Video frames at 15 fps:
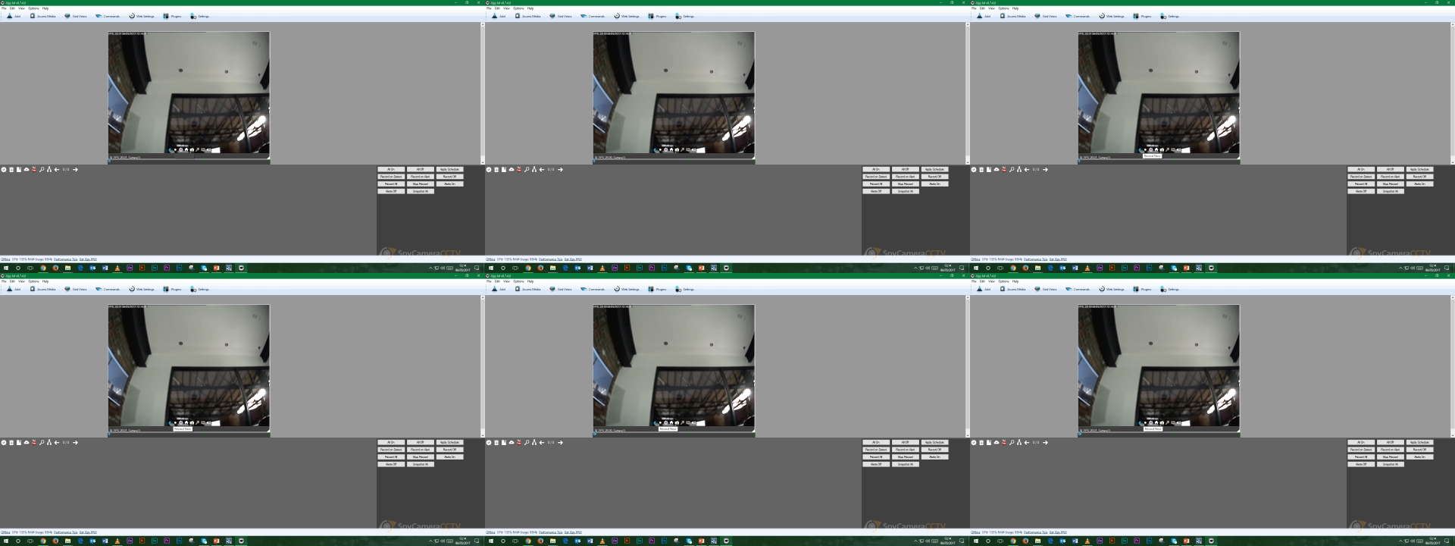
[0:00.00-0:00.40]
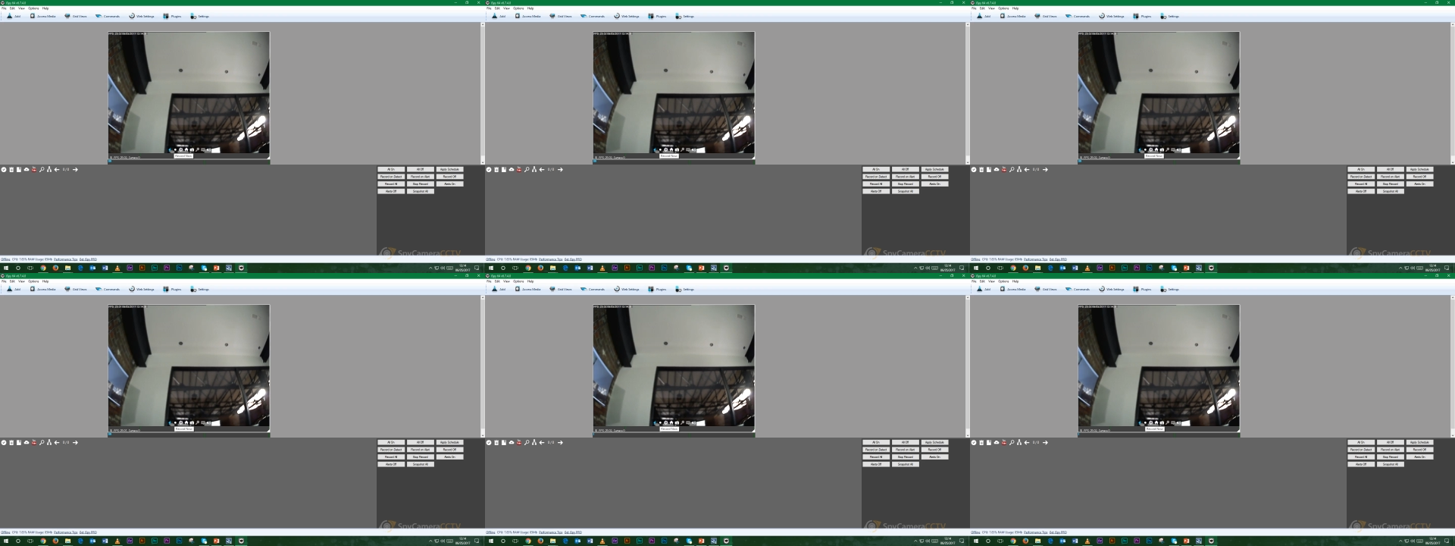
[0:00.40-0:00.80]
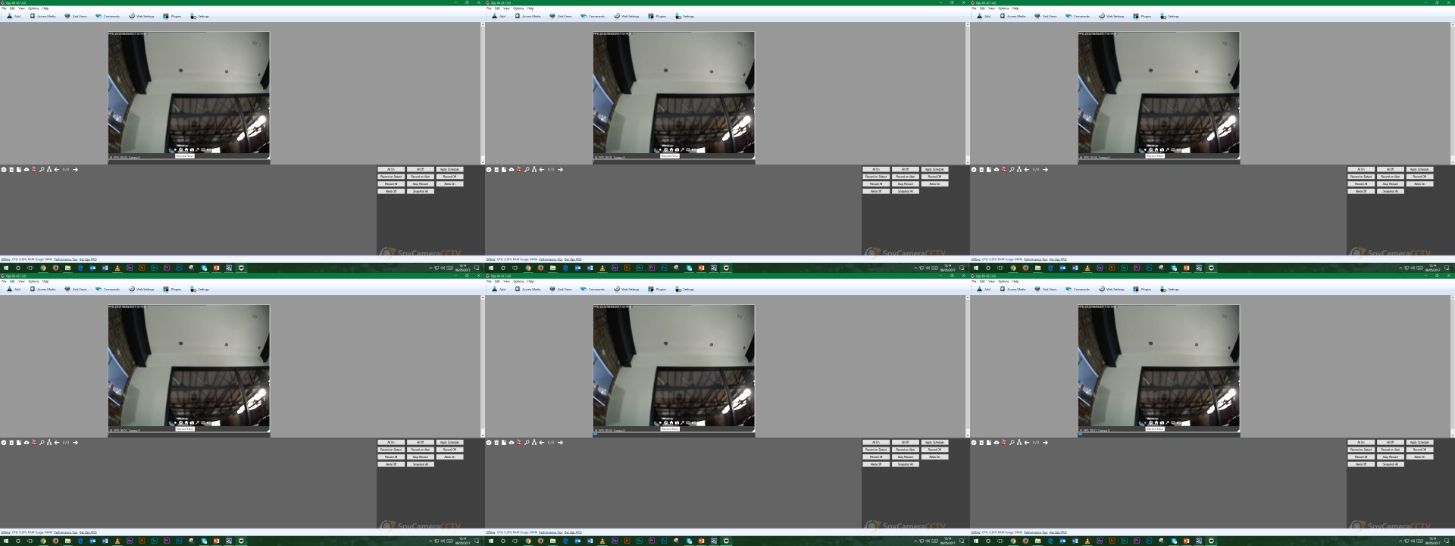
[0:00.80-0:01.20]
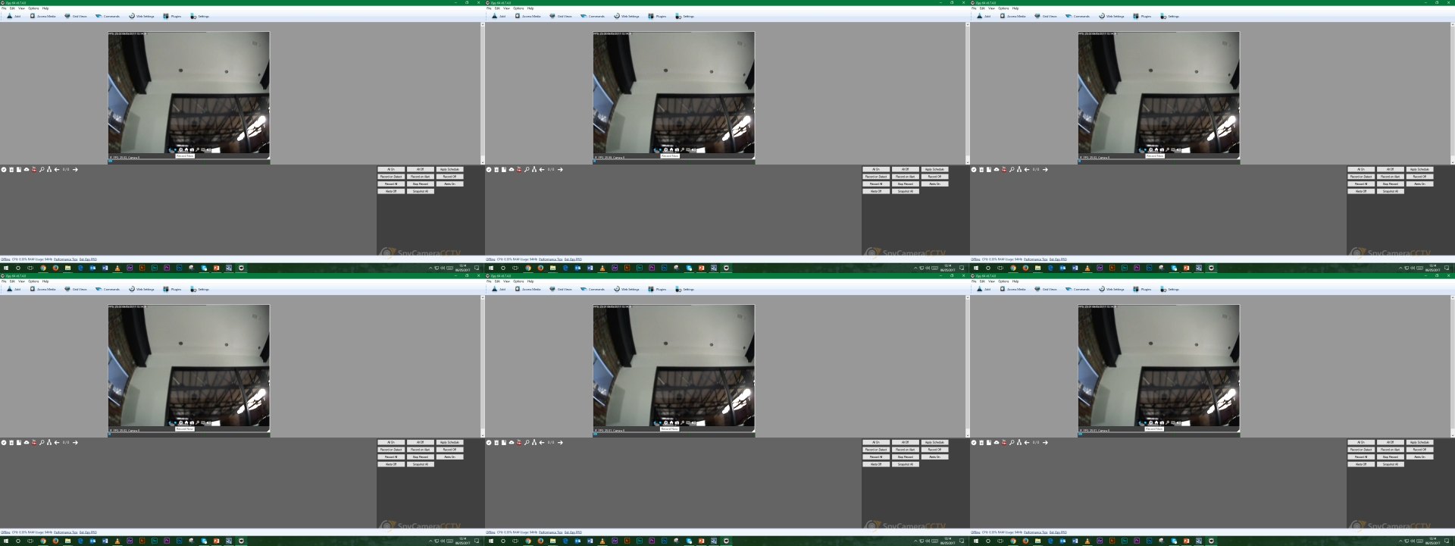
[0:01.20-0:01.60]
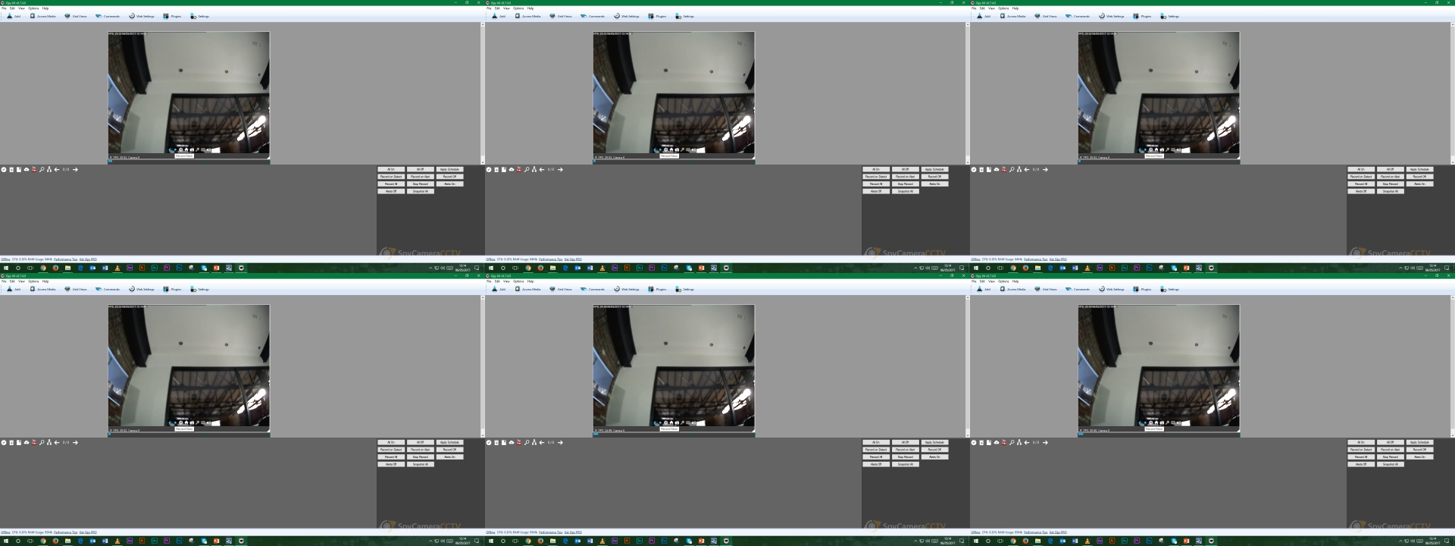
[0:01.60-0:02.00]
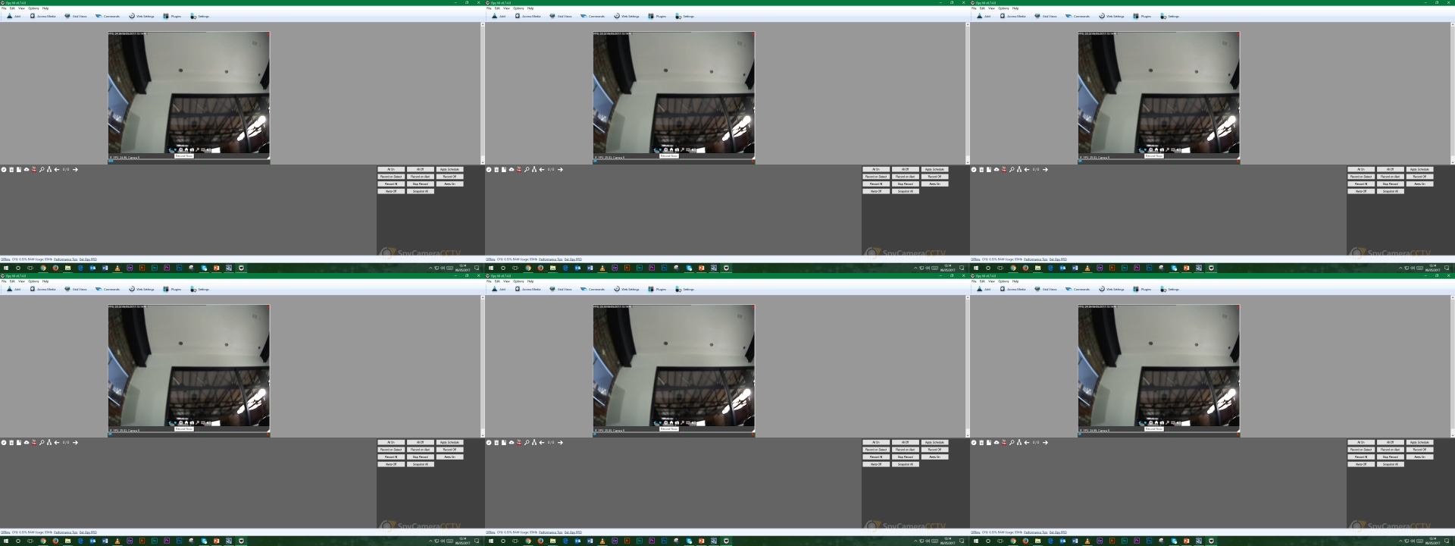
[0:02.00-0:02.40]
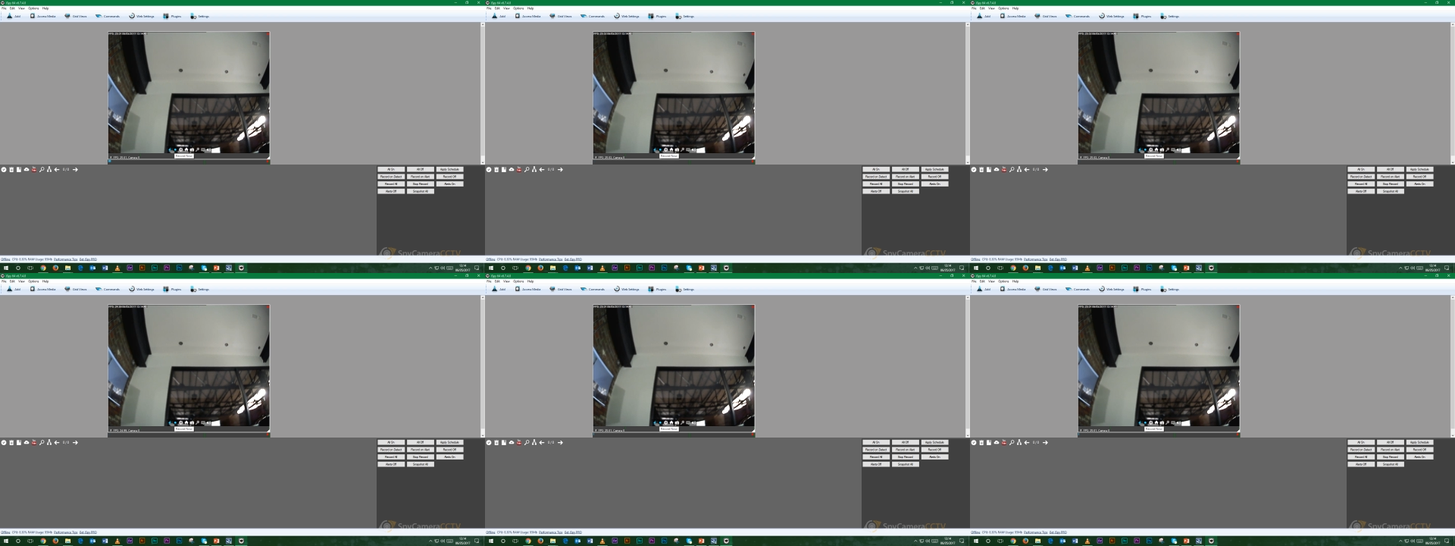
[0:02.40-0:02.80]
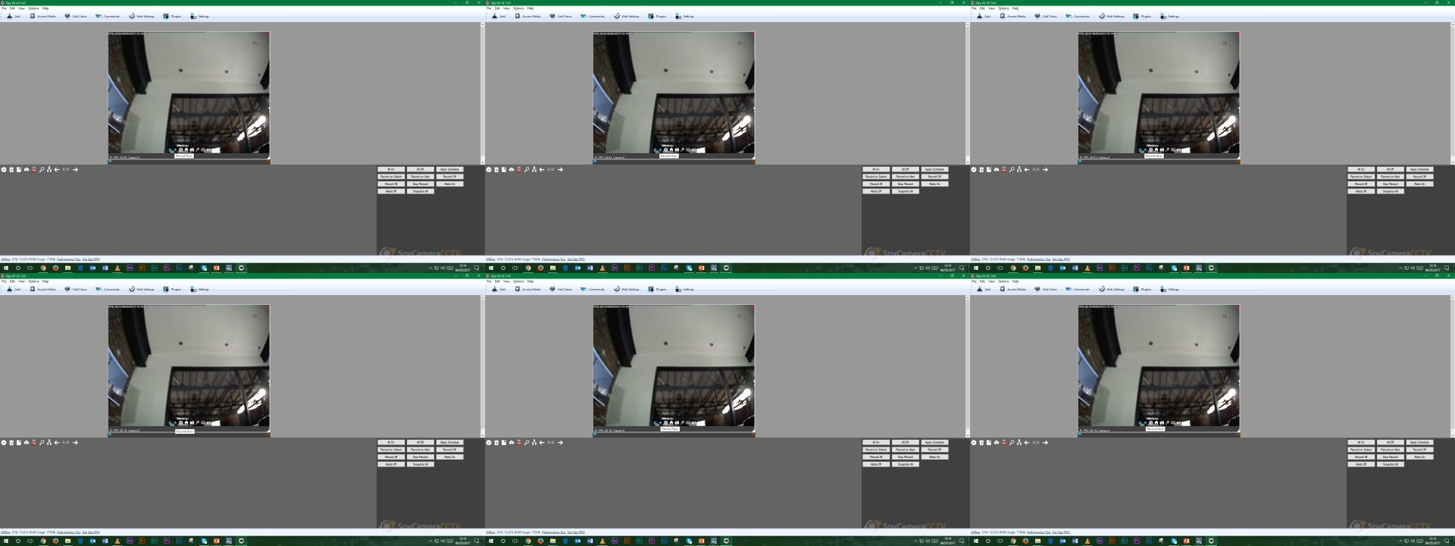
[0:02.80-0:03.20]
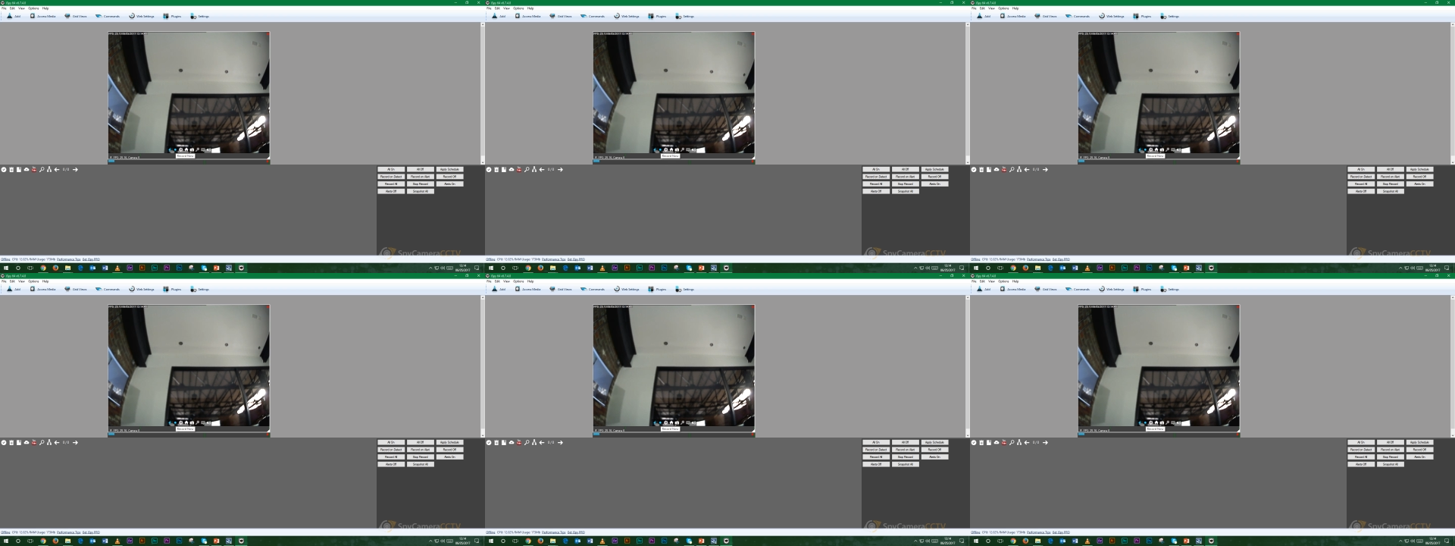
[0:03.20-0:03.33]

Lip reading: (no speaker visible)